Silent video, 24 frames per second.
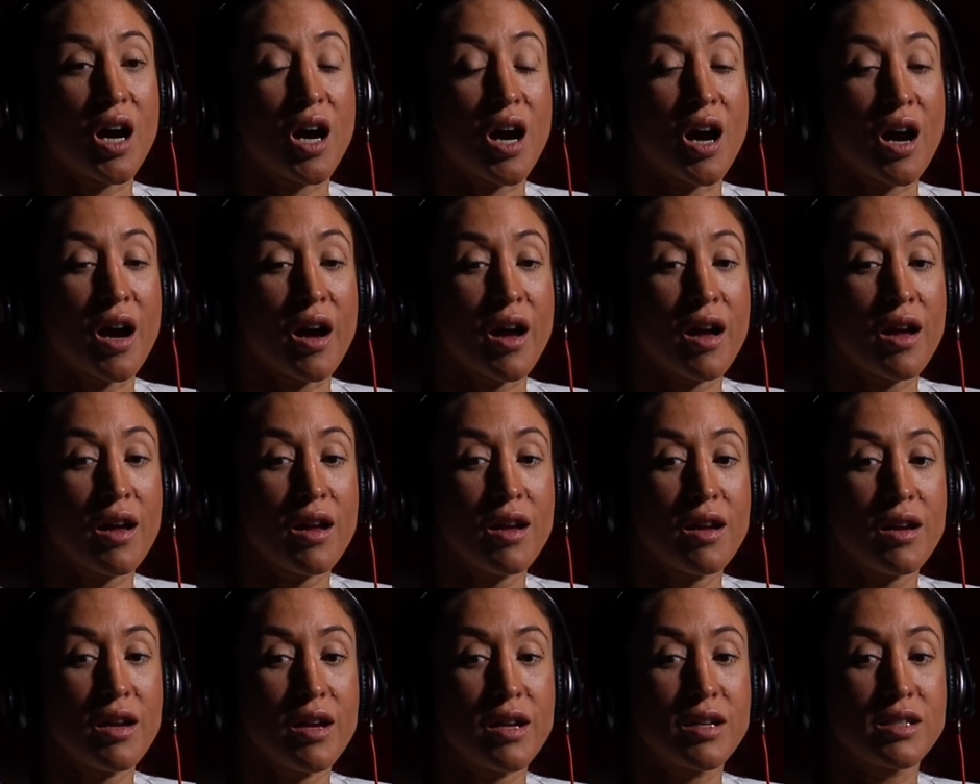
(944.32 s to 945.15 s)

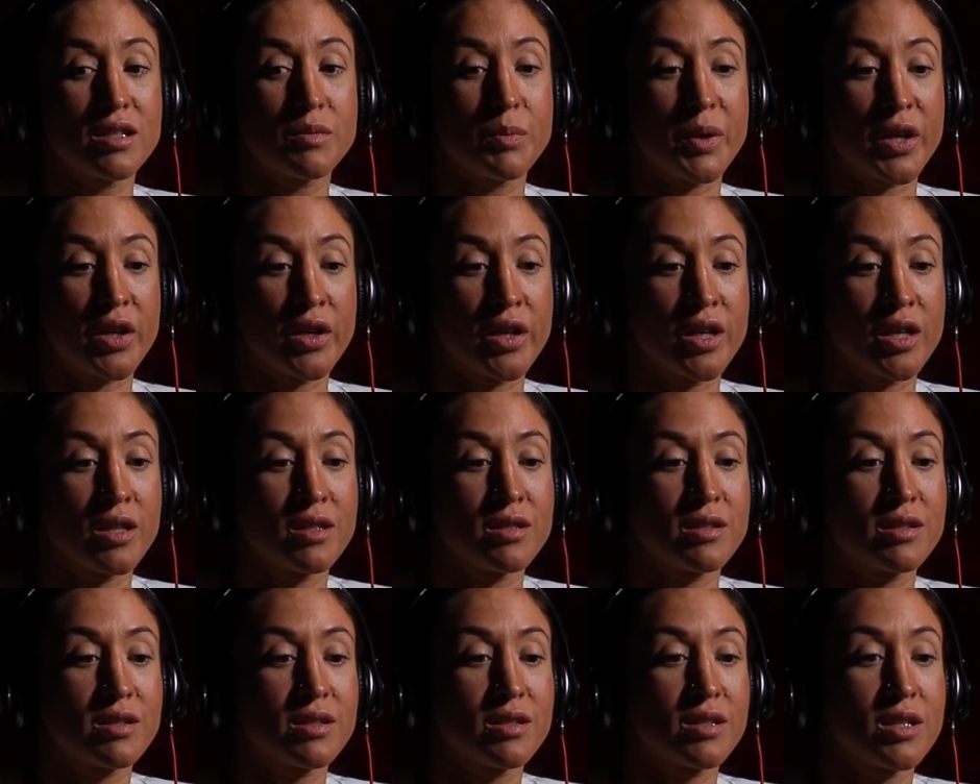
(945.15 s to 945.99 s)
I
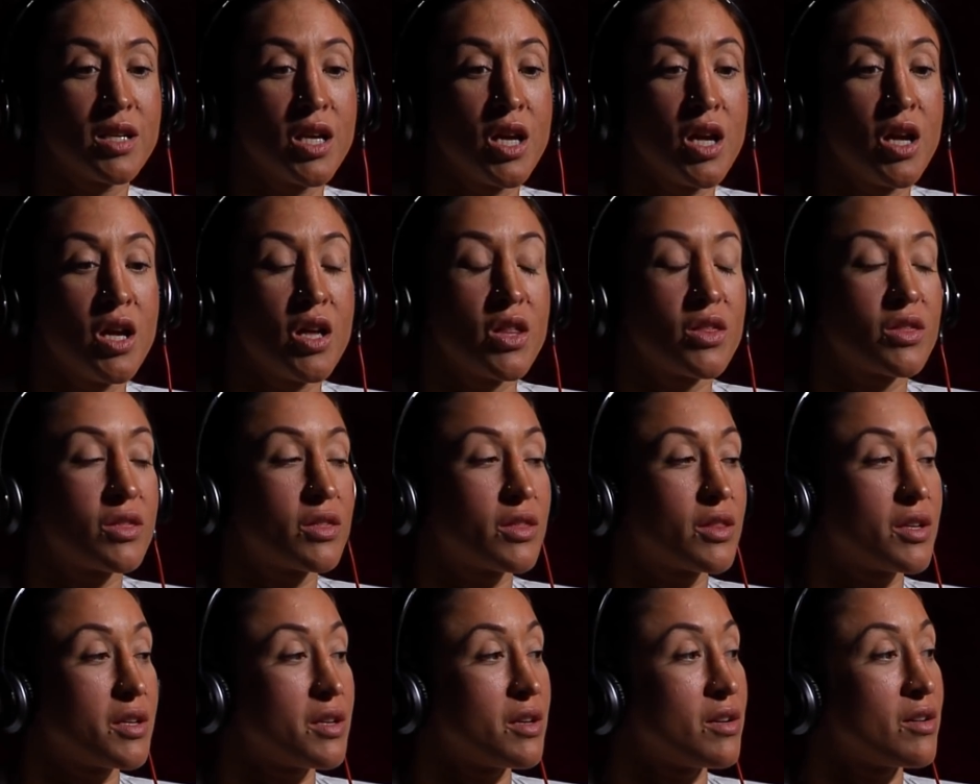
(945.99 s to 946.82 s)
experienced
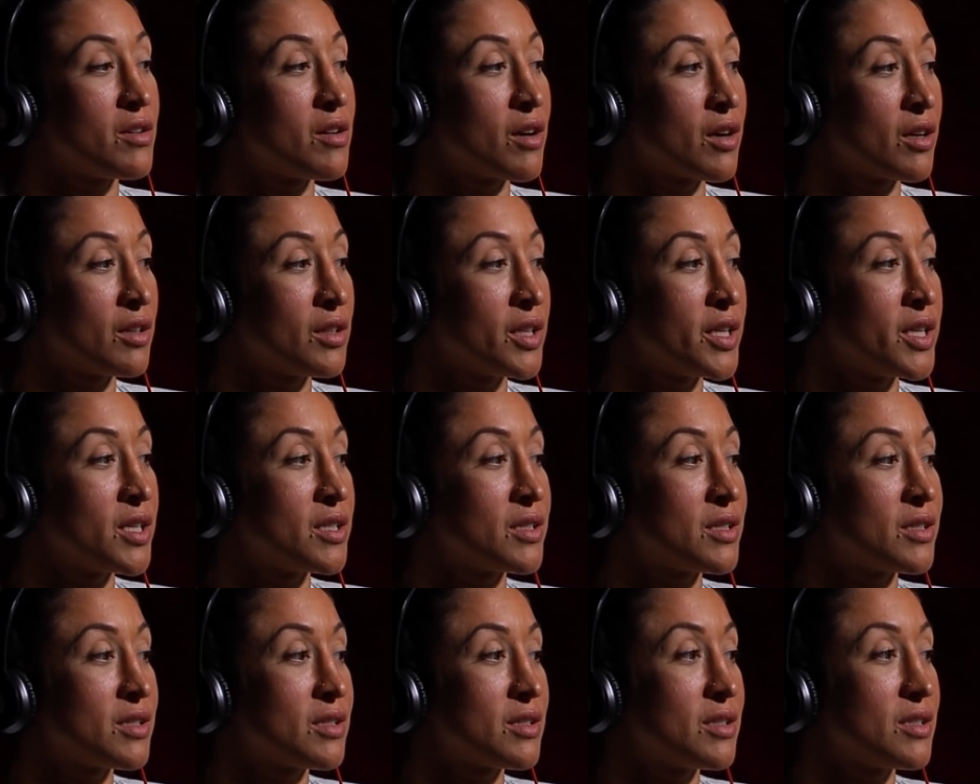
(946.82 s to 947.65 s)
the
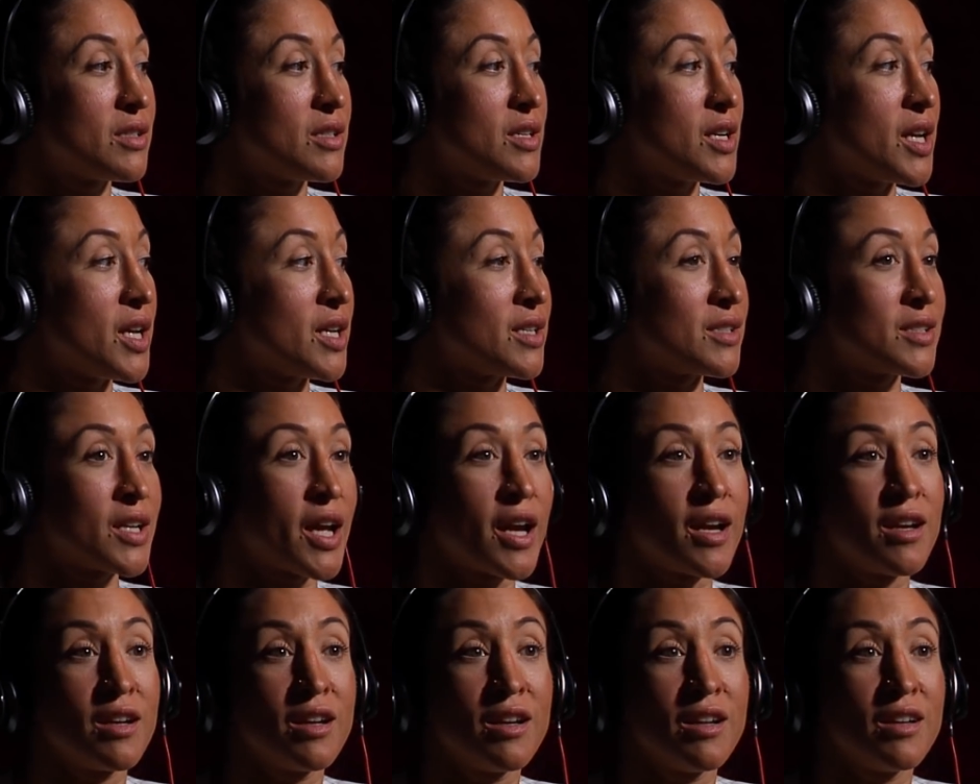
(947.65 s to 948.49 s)
gnarliest
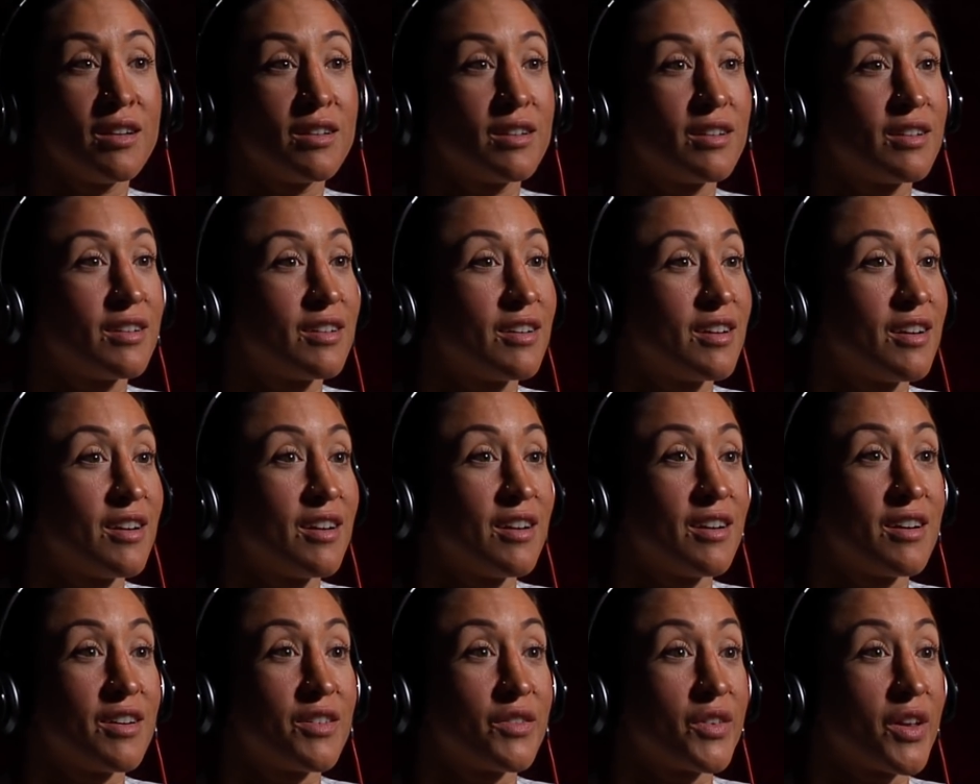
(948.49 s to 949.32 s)
anxiety,
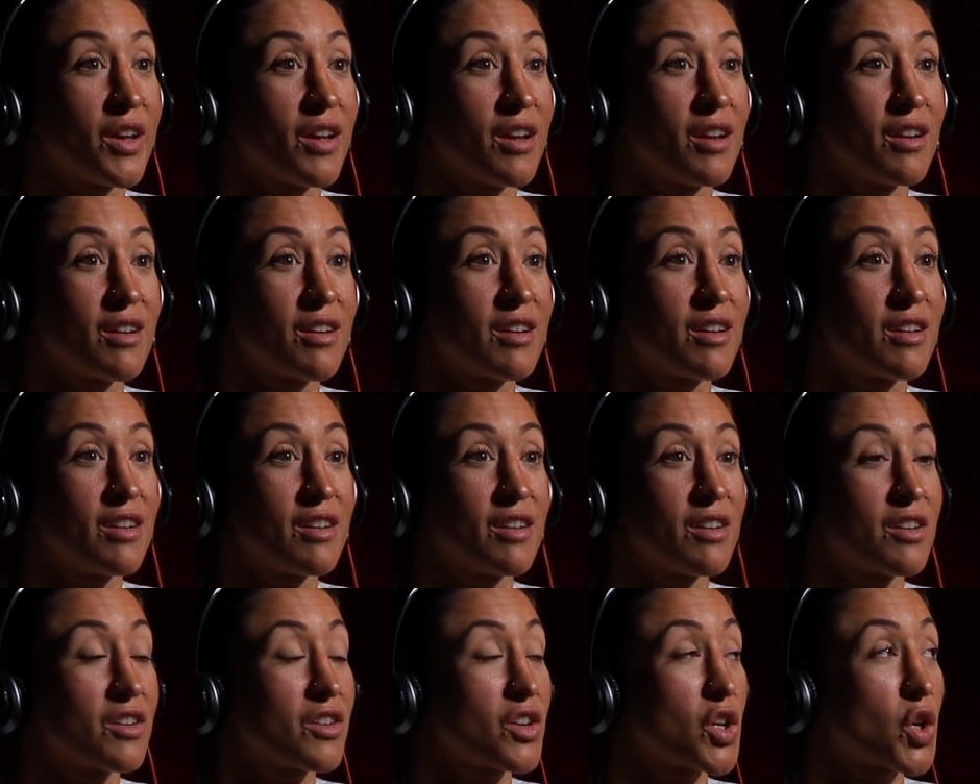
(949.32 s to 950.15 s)
like
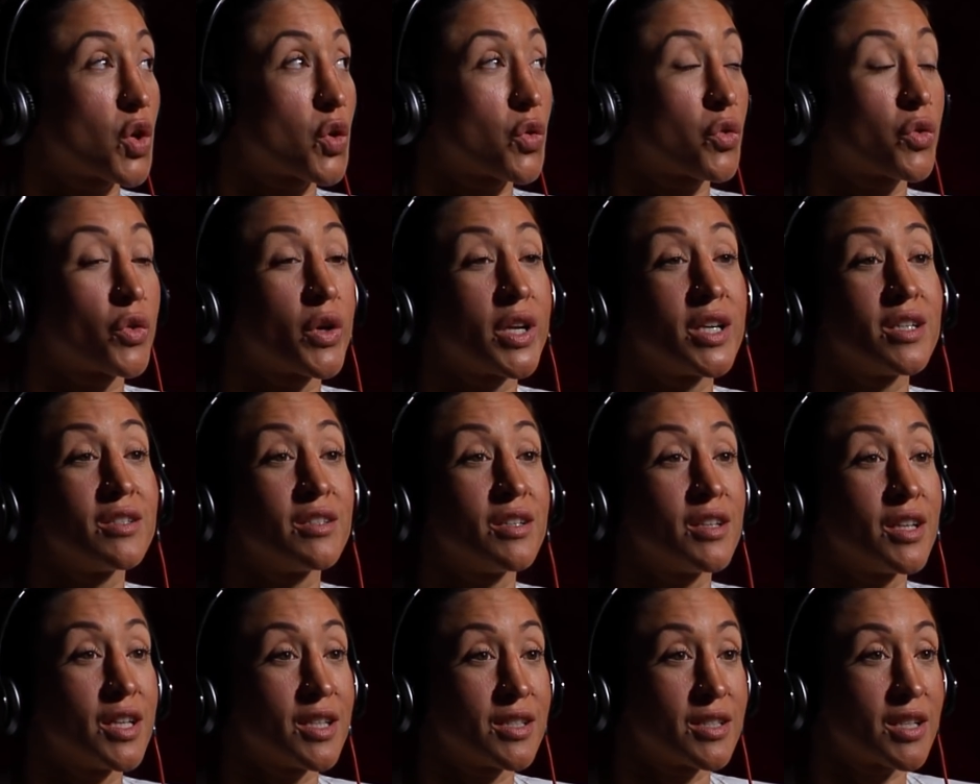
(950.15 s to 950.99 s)

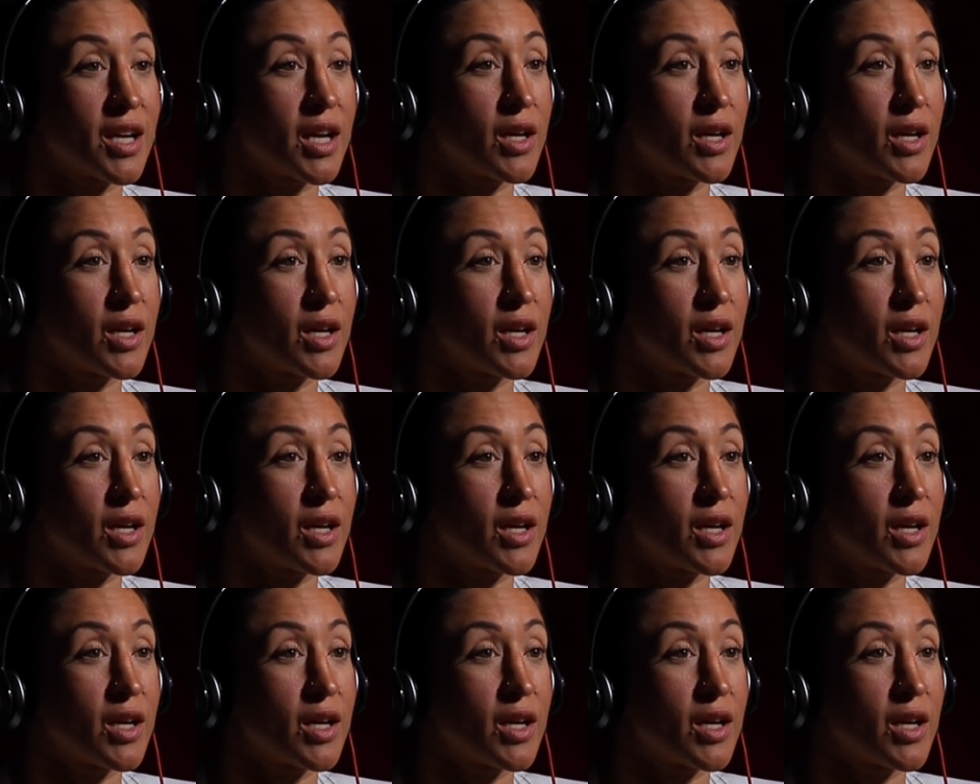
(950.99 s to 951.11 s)
craziness.